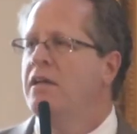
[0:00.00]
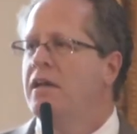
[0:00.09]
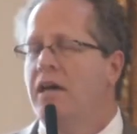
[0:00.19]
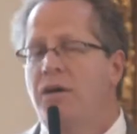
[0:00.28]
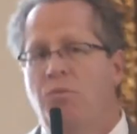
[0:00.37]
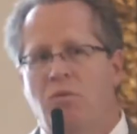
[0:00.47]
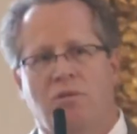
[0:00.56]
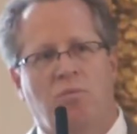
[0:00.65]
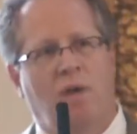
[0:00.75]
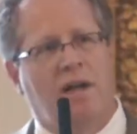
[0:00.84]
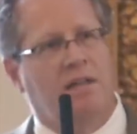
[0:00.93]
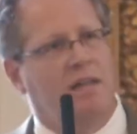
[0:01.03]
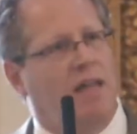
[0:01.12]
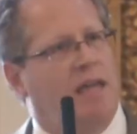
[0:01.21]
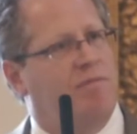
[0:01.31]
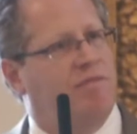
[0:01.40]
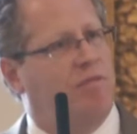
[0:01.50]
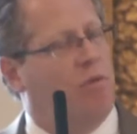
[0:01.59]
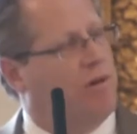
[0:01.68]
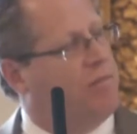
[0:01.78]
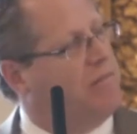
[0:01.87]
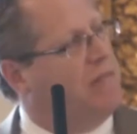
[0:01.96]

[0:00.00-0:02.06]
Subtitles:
worldwide acclaim for